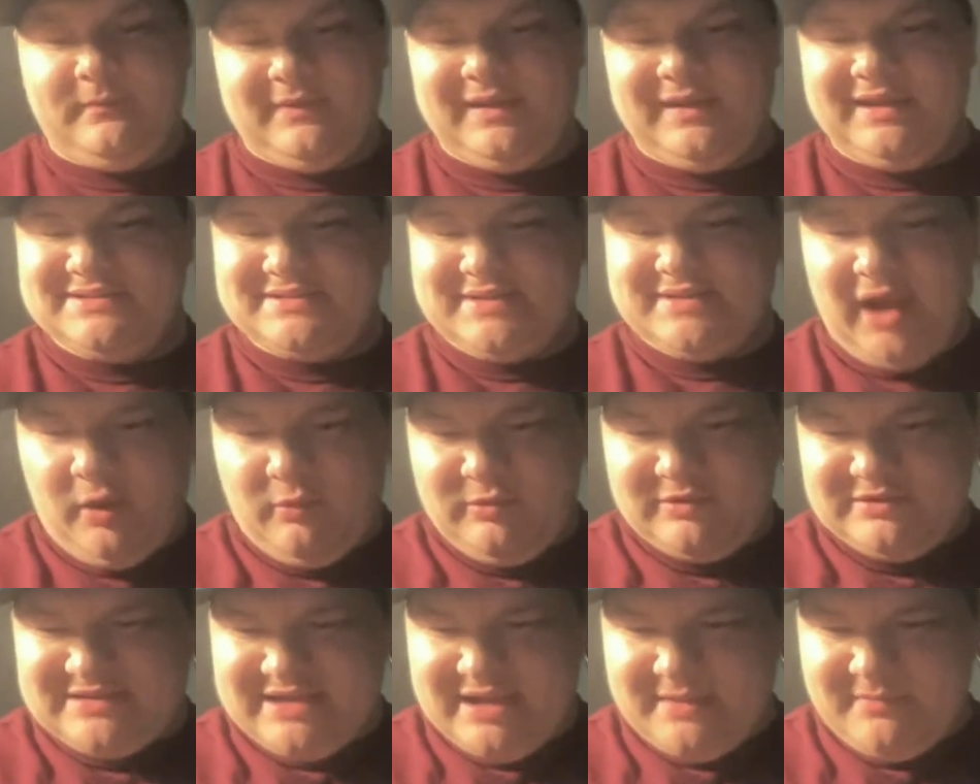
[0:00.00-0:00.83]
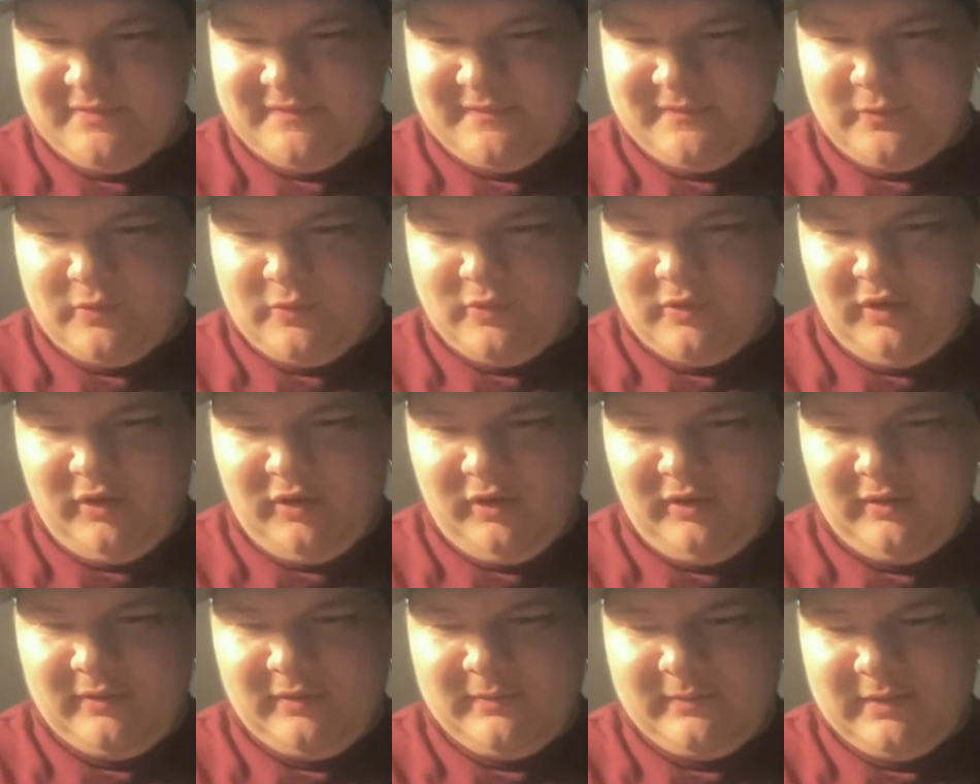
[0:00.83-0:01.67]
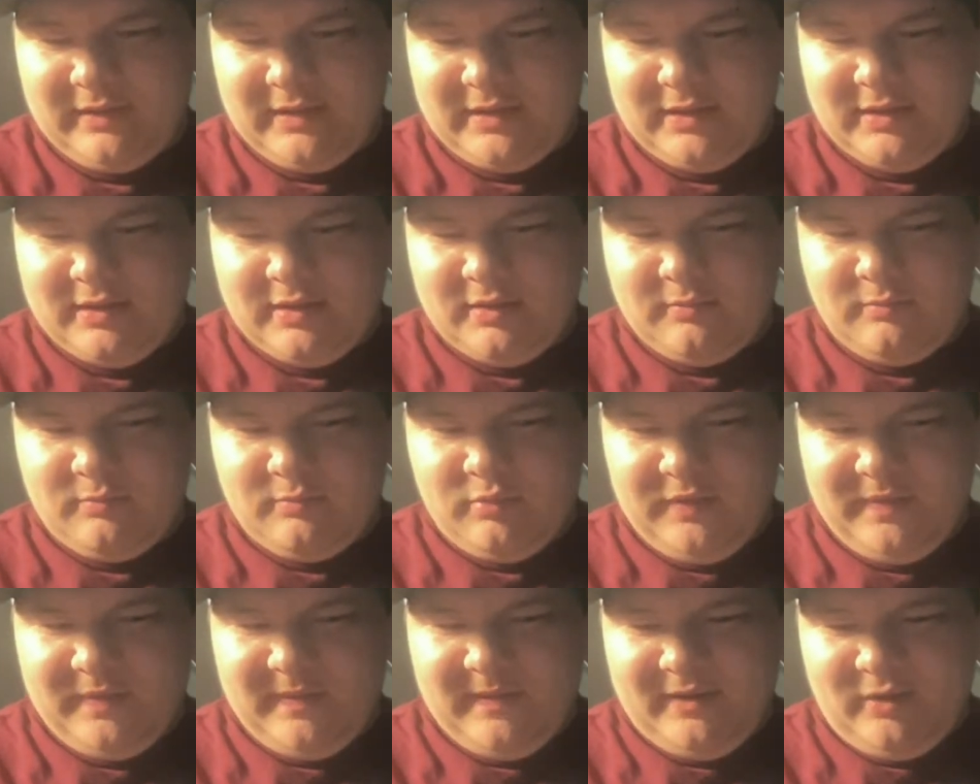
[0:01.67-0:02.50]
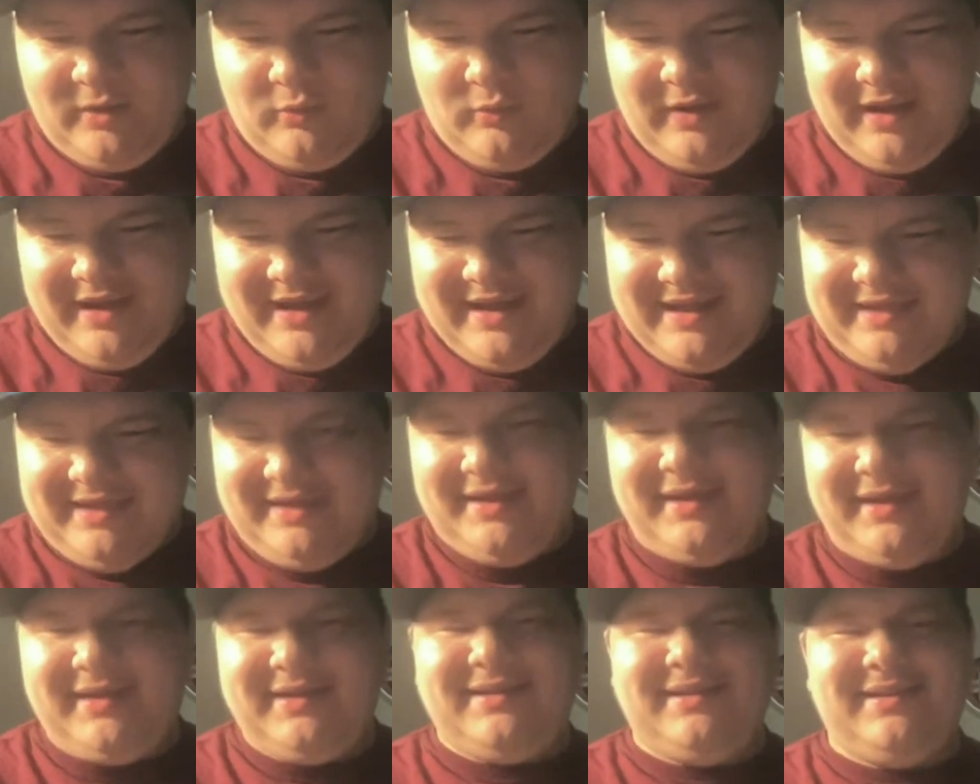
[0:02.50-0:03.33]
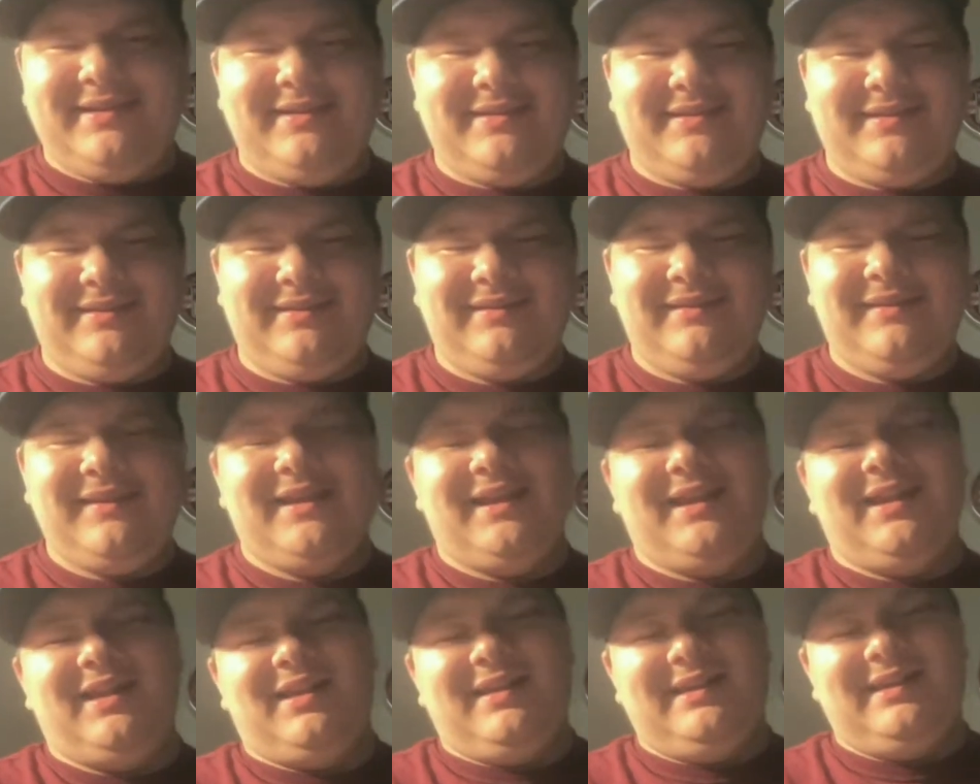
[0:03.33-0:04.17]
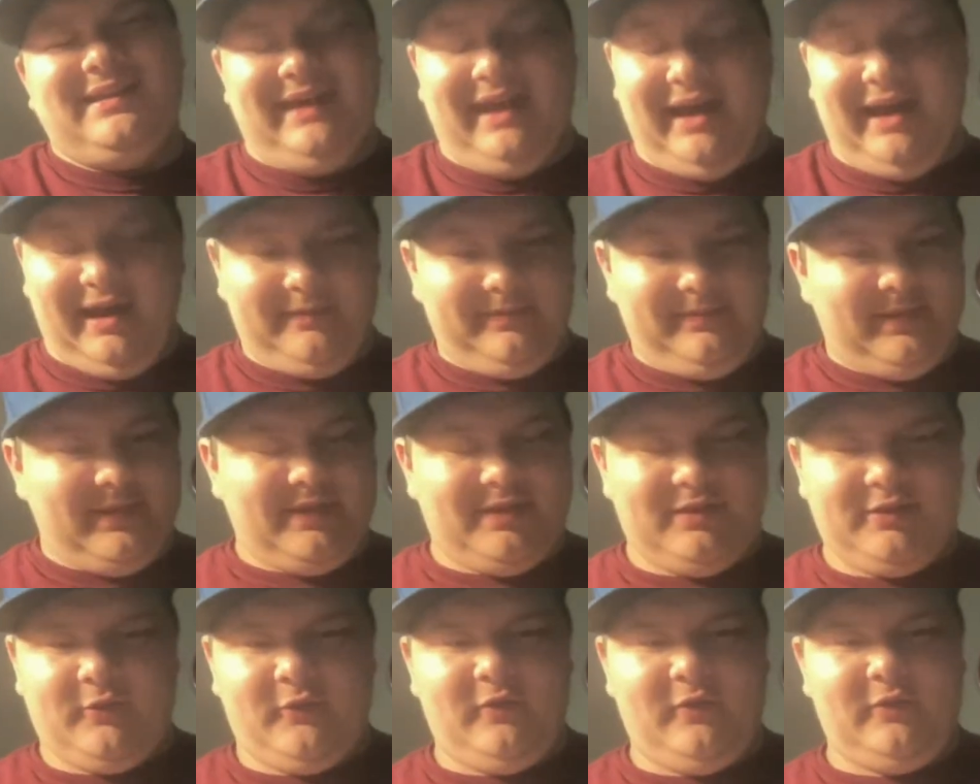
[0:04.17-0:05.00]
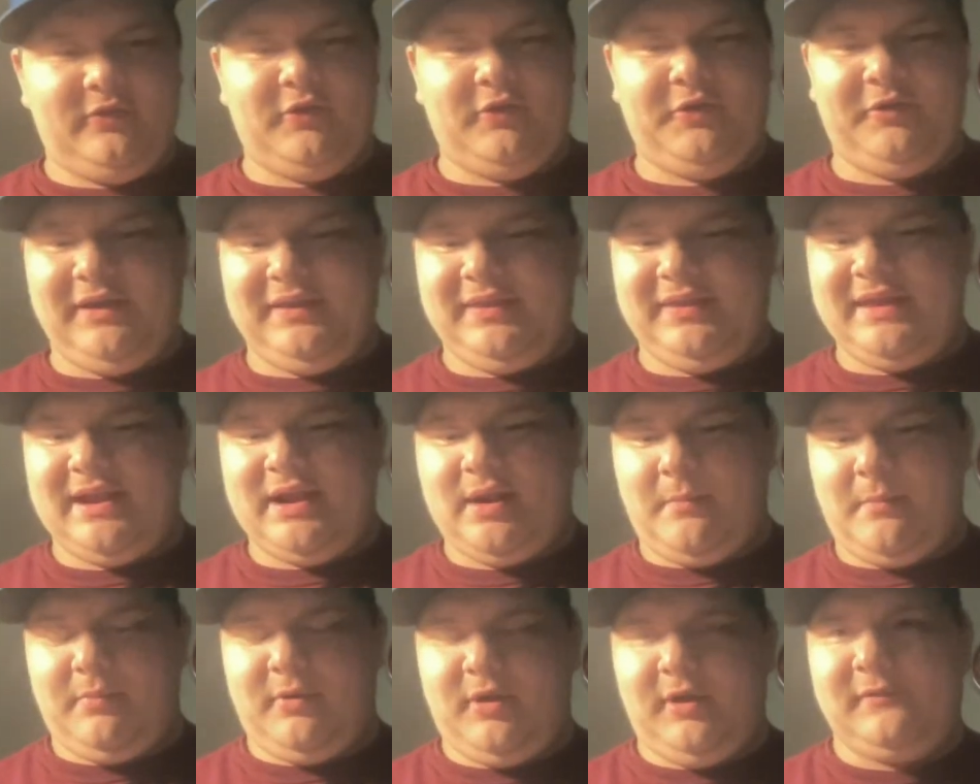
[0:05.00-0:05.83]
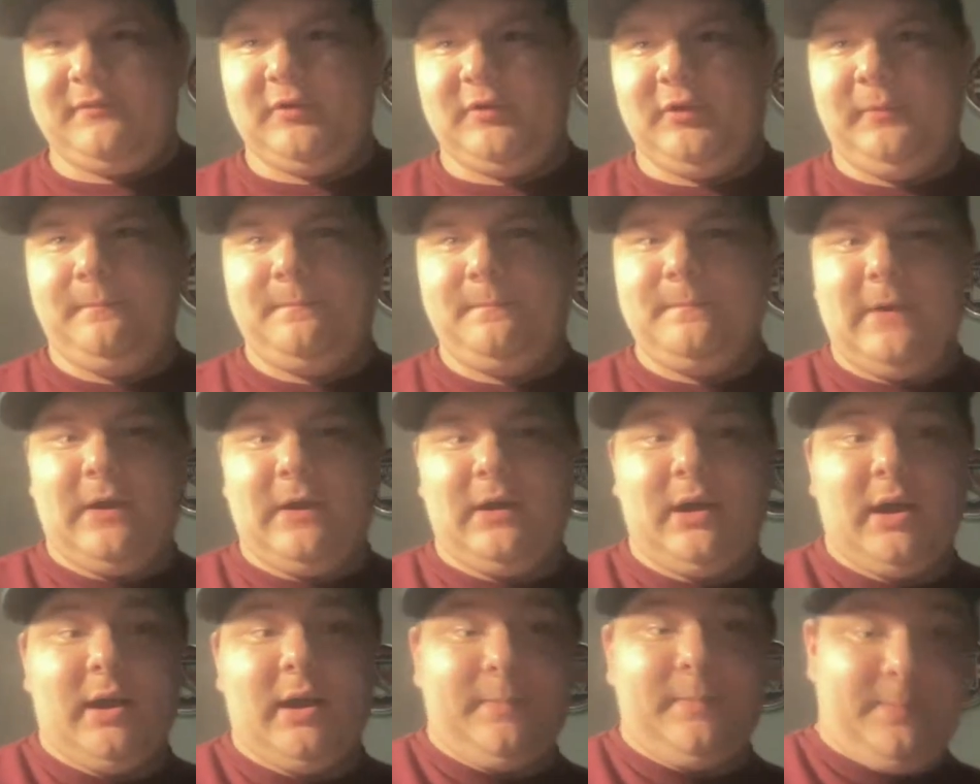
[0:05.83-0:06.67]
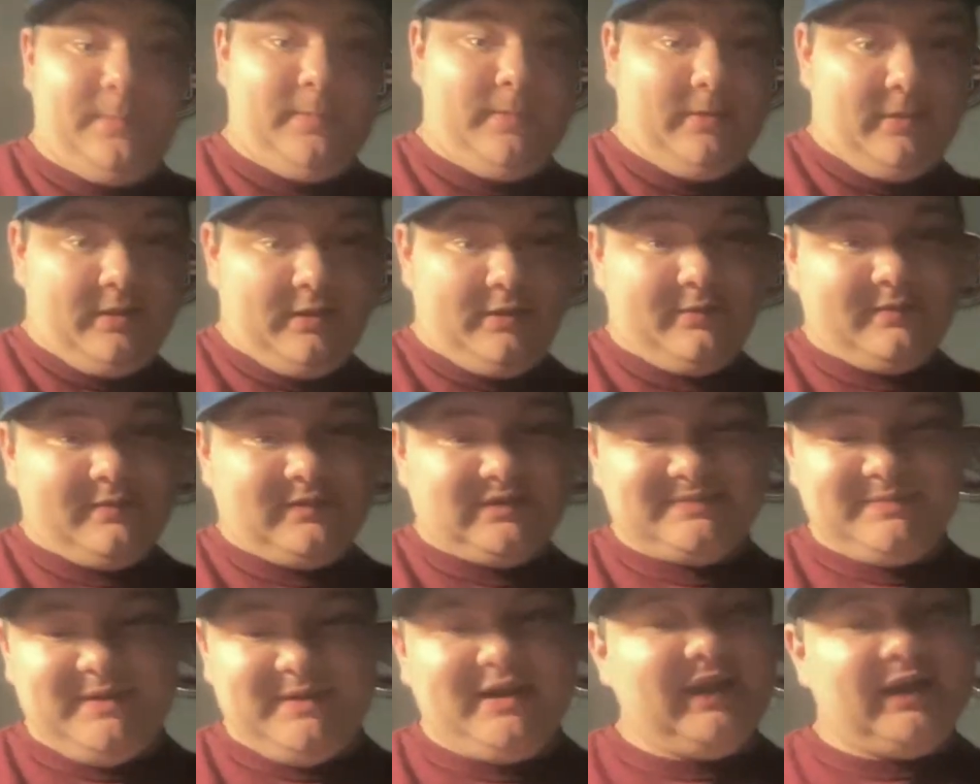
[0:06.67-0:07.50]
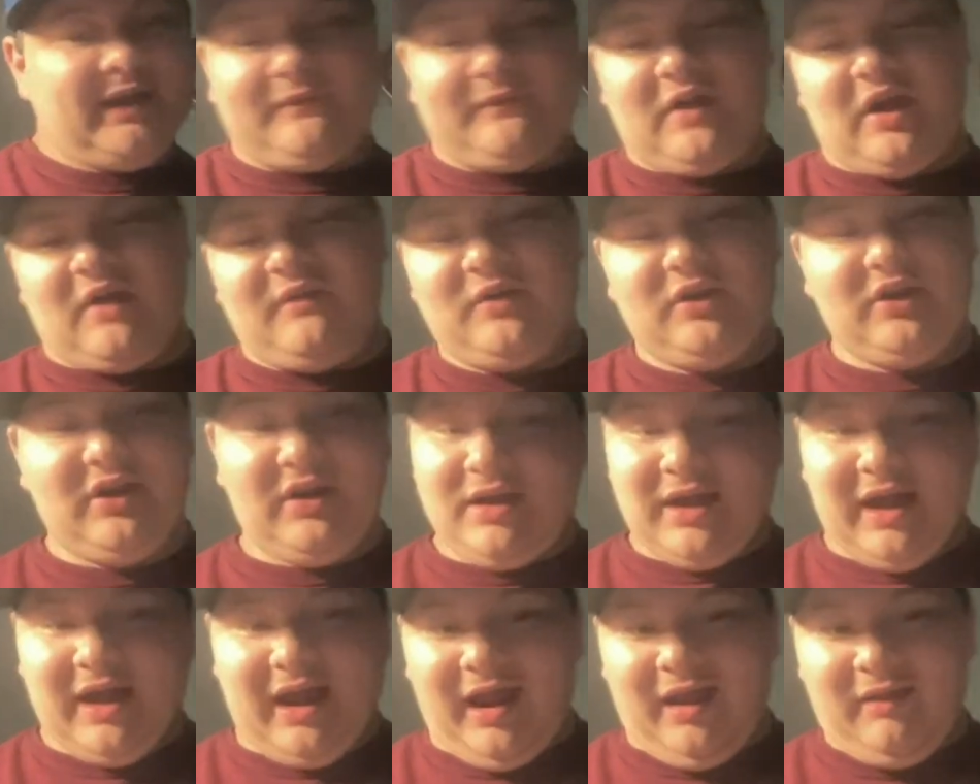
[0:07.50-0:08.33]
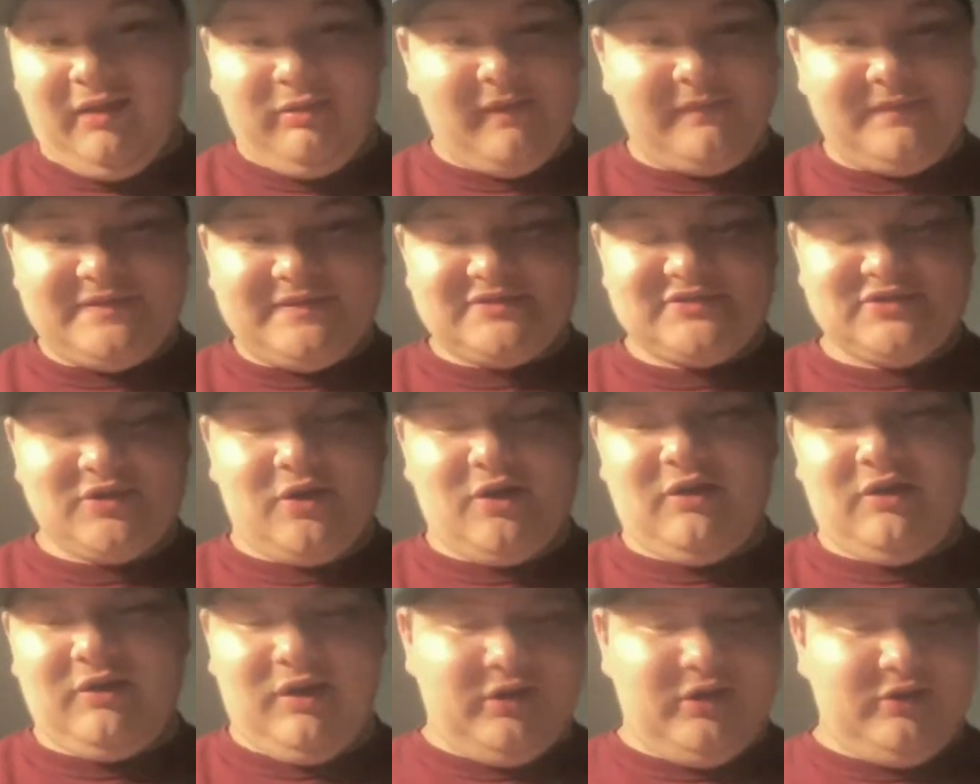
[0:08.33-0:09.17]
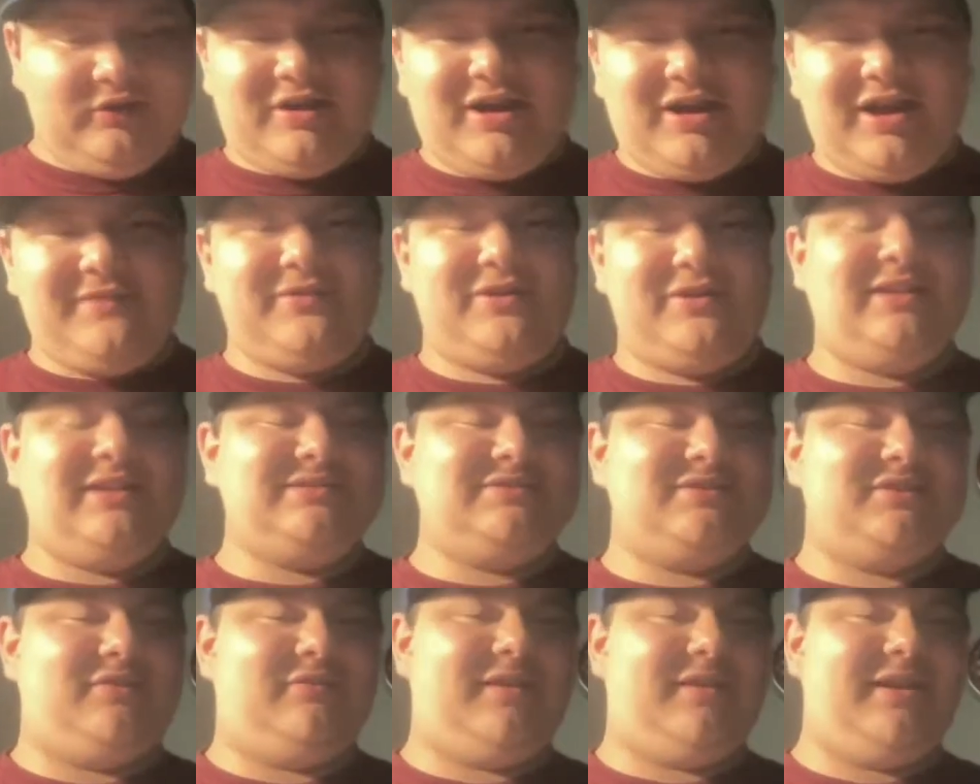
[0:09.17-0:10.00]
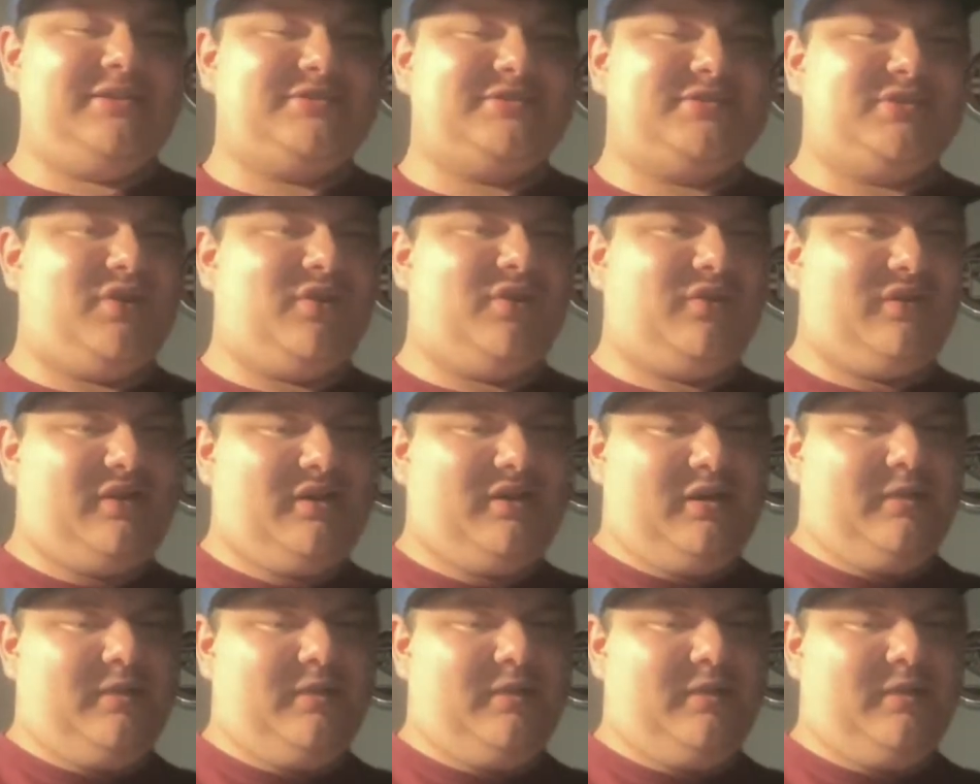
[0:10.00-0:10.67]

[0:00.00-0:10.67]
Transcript: as Scott would say before, put that away. Yeah, don't like that album cover. Speaking of cover, I love the song Undercover. That's a great song.